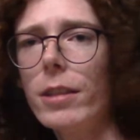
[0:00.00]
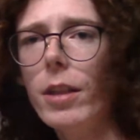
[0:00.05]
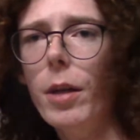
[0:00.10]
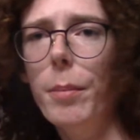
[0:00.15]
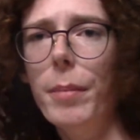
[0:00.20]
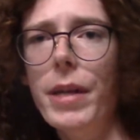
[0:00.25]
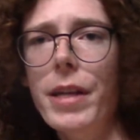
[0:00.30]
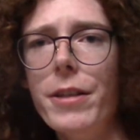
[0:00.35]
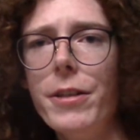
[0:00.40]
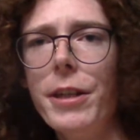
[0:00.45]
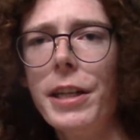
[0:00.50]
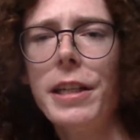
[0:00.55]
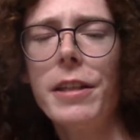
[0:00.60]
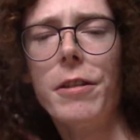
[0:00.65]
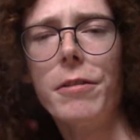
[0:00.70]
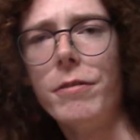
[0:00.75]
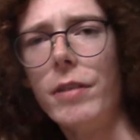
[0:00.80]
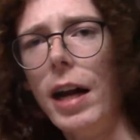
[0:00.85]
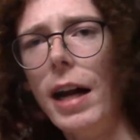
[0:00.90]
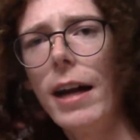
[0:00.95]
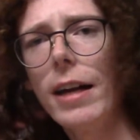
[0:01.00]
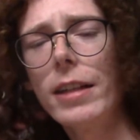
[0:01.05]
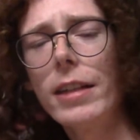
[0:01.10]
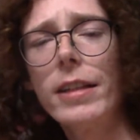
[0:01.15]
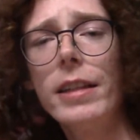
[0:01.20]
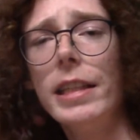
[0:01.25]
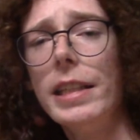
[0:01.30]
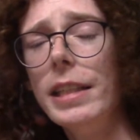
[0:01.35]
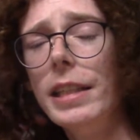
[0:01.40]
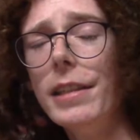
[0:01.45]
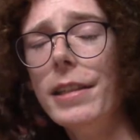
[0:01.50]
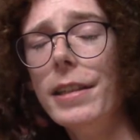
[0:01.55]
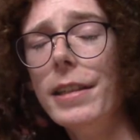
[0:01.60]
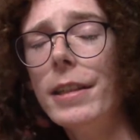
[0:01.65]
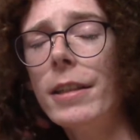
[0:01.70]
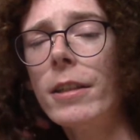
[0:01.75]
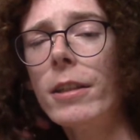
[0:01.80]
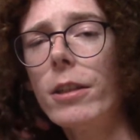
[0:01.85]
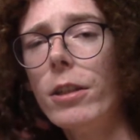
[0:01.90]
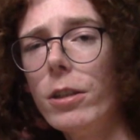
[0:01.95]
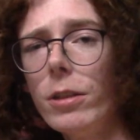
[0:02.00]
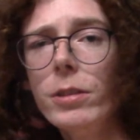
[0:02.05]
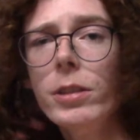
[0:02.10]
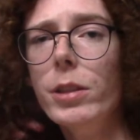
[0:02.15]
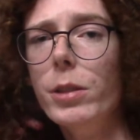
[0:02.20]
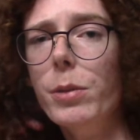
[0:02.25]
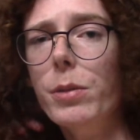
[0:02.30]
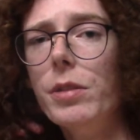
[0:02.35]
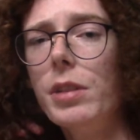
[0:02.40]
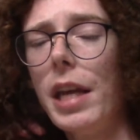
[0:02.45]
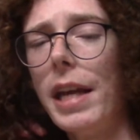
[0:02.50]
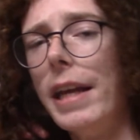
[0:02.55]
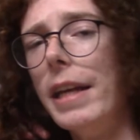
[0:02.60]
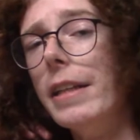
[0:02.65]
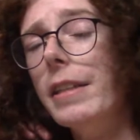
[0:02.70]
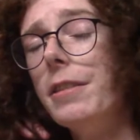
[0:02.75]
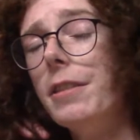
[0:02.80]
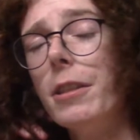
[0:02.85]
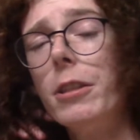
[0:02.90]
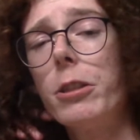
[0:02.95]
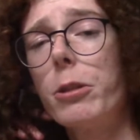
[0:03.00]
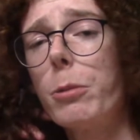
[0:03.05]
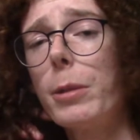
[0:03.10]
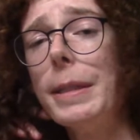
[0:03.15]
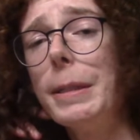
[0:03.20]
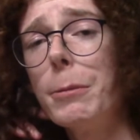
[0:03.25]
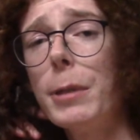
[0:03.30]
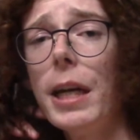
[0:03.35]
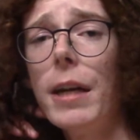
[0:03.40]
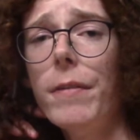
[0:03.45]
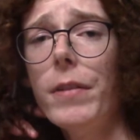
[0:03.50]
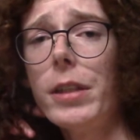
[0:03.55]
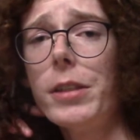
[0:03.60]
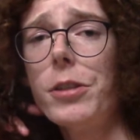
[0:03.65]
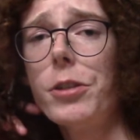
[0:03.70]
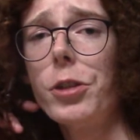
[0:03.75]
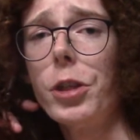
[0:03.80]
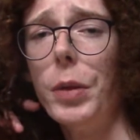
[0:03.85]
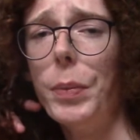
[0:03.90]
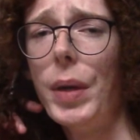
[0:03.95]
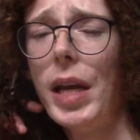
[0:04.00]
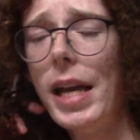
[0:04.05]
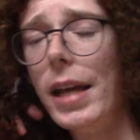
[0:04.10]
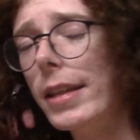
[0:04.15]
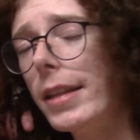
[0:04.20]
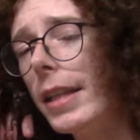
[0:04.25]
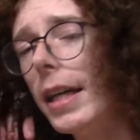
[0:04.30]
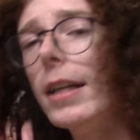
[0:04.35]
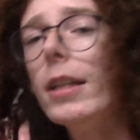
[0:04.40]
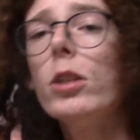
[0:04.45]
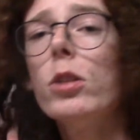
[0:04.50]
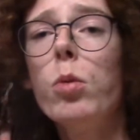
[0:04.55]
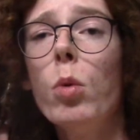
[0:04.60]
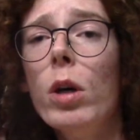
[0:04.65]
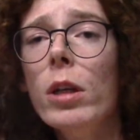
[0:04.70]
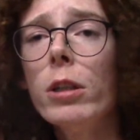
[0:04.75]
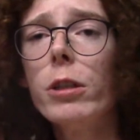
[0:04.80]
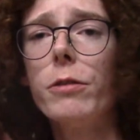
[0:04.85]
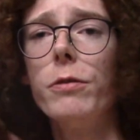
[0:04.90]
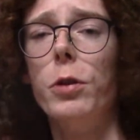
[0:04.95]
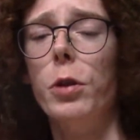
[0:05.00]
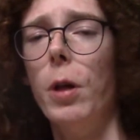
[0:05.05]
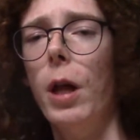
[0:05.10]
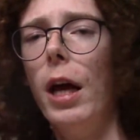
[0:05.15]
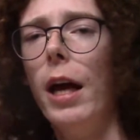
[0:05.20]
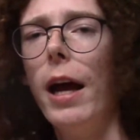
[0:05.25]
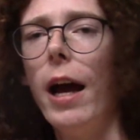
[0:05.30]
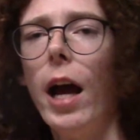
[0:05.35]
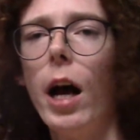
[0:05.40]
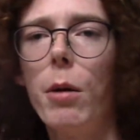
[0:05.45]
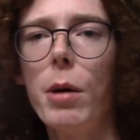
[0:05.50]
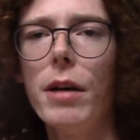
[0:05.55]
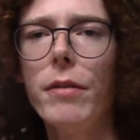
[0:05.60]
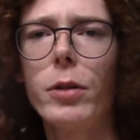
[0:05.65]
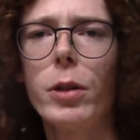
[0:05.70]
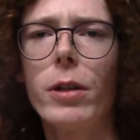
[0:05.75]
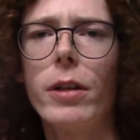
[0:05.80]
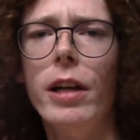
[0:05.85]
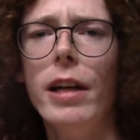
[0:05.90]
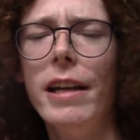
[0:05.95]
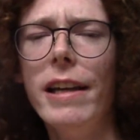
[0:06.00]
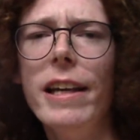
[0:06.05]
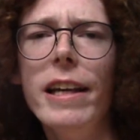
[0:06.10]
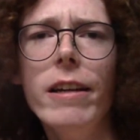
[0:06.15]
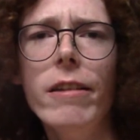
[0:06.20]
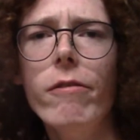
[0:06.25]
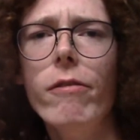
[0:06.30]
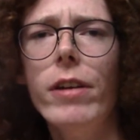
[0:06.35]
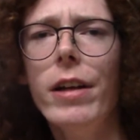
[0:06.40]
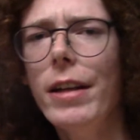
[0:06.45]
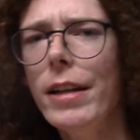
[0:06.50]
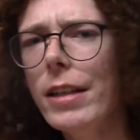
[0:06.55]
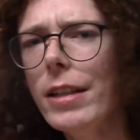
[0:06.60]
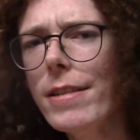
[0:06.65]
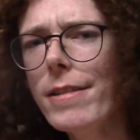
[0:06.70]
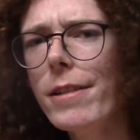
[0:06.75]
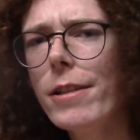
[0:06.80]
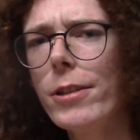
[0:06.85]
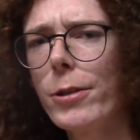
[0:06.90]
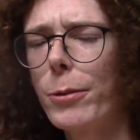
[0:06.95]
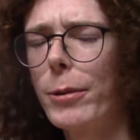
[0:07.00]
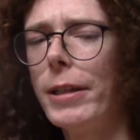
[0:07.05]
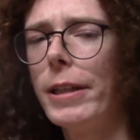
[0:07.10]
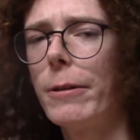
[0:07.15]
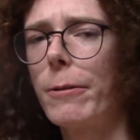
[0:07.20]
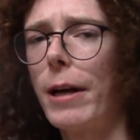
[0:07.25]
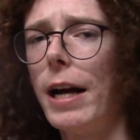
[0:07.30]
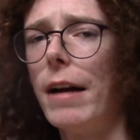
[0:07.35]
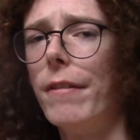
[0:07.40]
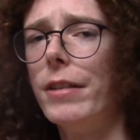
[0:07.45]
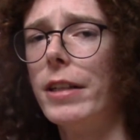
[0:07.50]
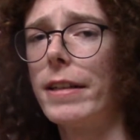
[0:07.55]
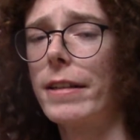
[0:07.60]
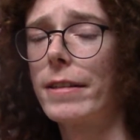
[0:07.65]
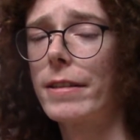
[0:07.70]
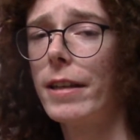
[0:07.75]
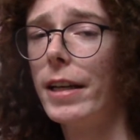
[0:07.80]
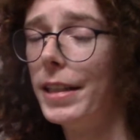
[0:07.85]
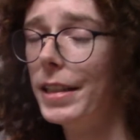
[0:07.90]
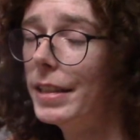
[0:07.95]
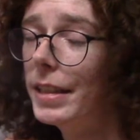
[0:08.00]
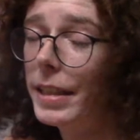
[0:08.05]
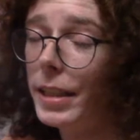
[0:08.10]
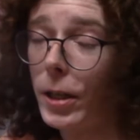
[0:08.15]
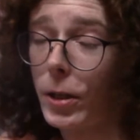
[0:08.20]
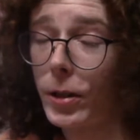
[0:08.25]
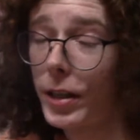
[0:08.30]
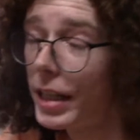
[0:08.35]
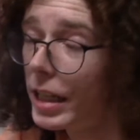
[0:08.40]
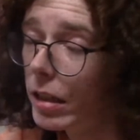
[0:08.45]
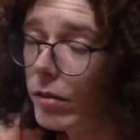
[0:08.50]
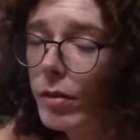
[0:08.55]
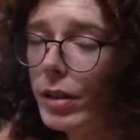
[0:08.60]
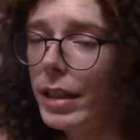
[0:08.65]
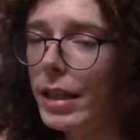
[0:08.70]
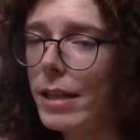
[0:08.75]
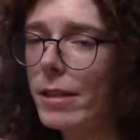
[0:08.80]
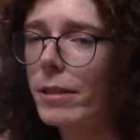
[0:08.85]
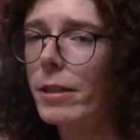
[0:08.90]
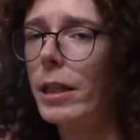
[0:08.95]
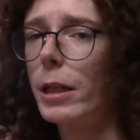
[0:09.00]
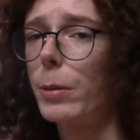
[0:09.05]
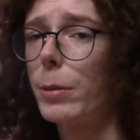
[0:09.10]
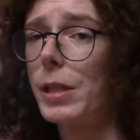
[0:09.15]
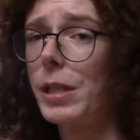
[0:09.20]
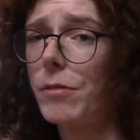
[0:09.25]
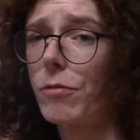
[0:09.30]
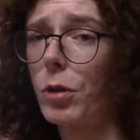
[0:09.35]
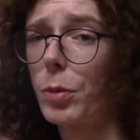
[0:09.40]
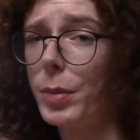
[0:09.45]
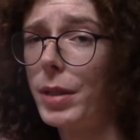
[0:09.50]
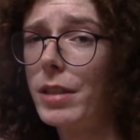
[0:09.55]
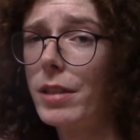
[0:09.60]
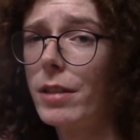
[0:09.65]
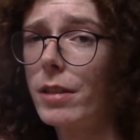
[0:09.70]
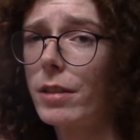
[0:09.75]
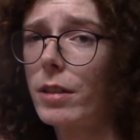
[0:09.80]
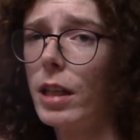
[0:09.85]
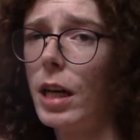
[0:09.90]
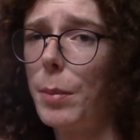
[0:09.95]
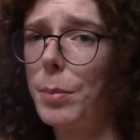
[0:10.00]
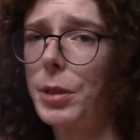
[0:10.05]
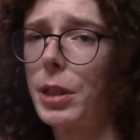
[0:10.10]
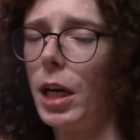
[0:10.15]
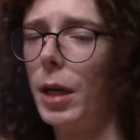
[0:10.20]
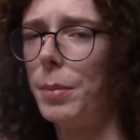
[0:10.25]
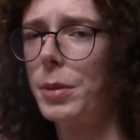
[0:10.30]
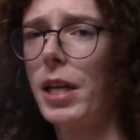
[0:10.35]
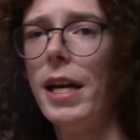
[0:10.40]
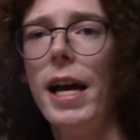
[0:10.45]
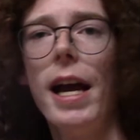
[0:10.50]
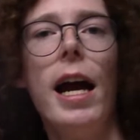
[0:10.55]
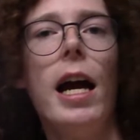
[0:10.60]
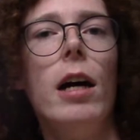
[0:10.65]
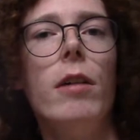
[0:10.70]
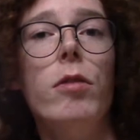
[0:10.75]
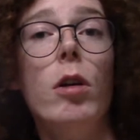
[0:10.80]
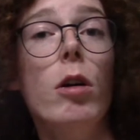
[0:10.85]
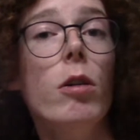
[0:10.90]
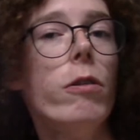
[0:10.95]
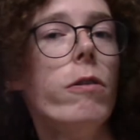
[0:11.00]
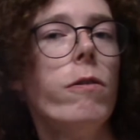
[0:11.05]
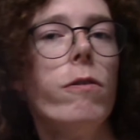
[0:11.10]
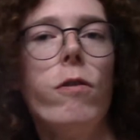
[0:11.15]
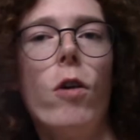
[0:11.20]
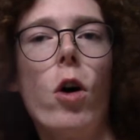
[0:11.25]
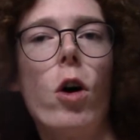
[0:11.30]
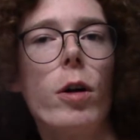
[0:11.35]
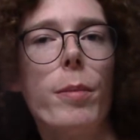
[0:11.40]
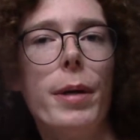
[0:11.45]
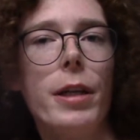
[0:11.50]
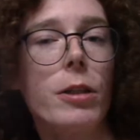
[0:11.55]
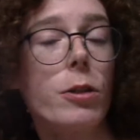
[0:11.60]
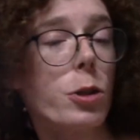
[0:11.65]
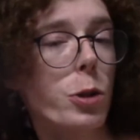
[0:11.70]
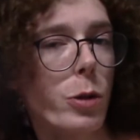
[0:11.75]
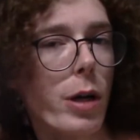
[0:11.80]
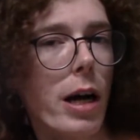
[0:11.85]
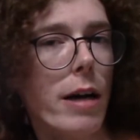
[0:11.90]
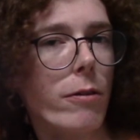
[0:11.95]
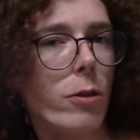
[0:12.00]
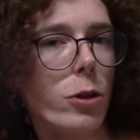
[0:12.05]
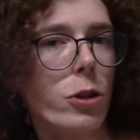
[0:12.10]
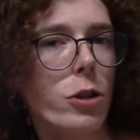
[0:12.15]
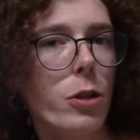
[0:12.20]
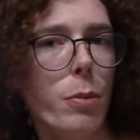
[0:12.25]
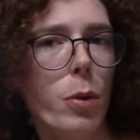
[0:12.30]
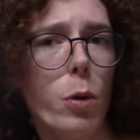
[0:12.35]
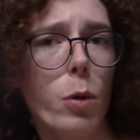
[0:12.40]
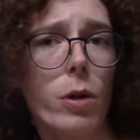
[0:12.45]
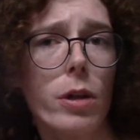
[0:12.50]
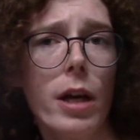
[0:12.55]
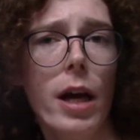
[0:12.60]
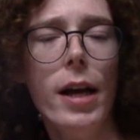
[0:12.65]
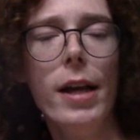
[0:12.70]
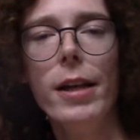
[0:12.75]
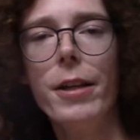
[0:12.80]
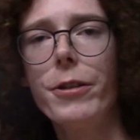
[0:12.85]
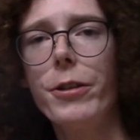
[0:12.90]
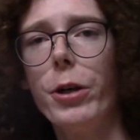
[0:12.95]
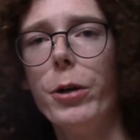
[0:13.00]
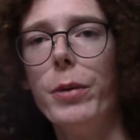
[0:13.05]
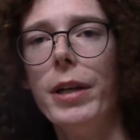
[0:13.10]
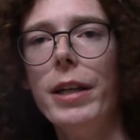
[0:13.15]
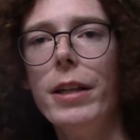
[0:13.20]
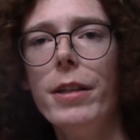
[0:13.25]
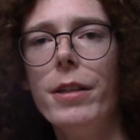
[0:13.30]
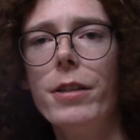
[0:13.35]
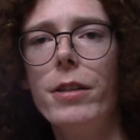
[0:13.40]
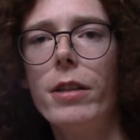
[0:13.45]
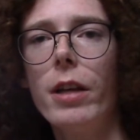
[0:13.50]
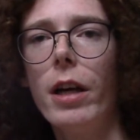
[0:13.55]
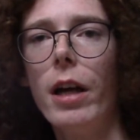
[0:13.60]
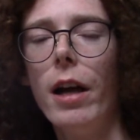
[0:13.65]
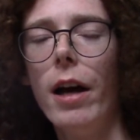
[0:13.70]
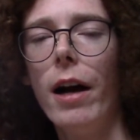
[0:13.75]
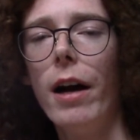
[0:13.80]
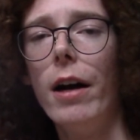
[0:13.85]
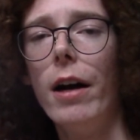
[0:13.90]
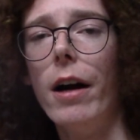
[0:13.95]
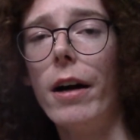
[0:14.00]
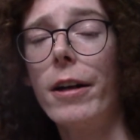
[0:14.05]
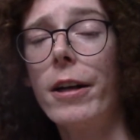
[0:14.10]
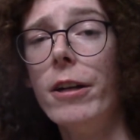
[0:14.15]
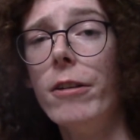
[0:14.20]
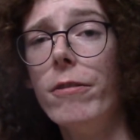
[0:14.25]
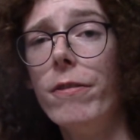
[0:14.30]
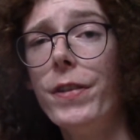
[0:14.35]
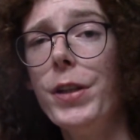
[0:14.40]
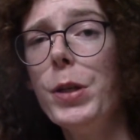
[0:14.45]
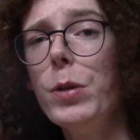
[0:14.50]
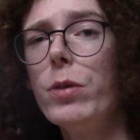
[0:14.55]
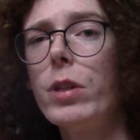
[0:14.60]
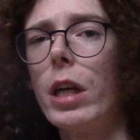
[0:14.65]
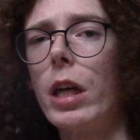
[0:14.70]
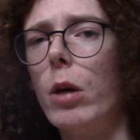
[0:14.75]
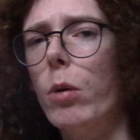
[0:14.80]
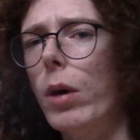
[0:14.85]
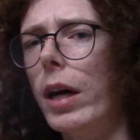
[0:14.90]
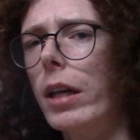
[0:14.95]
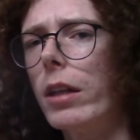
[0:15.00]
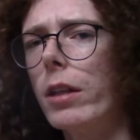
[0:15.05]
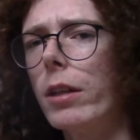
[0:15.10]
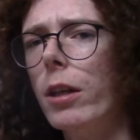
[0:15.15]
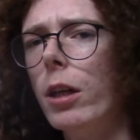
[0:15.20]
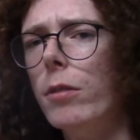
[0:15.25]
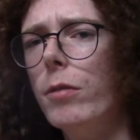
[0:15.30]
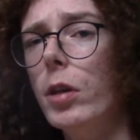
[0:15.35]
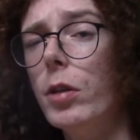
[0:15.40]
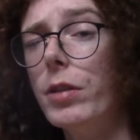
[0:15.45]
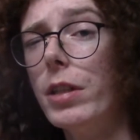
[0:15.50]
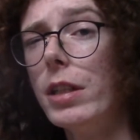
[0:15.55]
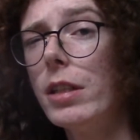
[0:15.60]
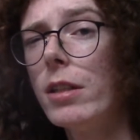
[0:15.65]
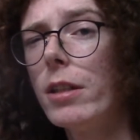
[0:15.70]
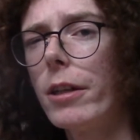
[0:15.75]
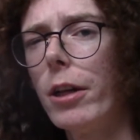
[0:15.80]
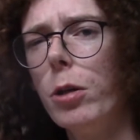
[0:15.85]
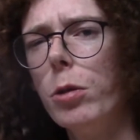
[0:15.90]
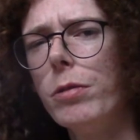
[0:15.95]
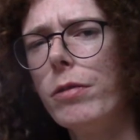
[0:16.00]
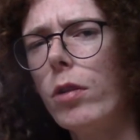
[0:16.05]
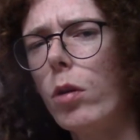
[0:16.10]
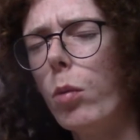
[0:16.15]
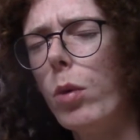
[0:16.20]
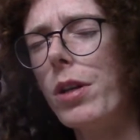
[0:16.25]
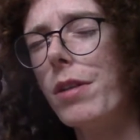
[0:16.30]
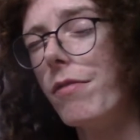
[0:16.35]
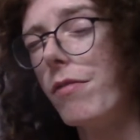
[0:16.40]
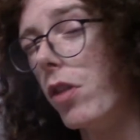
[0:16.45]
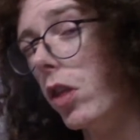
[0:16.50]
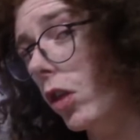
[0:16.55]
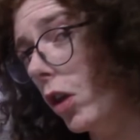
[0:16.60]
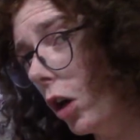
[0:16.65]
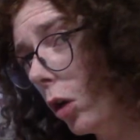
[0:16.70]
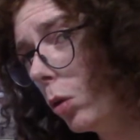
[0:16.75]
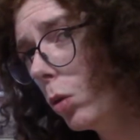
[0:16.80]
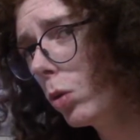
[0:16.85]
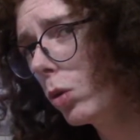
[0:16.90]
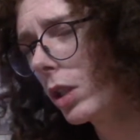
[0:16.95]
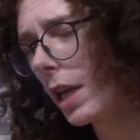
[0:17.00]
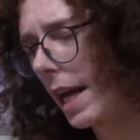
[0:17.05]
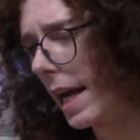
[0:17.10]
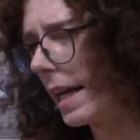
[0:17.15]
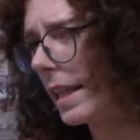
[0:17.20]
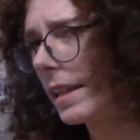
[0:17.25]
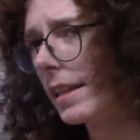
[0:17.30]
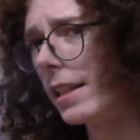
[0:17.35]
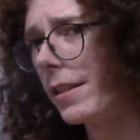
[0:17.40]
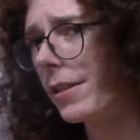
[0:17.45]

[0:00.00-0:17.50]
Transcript: lamenting the fact that it includes a discrete graphics chip. That is wonderful. However, NVIDIA's discrete graphics, their NVS series for business laptops, have far better driver support. So it is confusing why Lenovo didn't go for one of those at the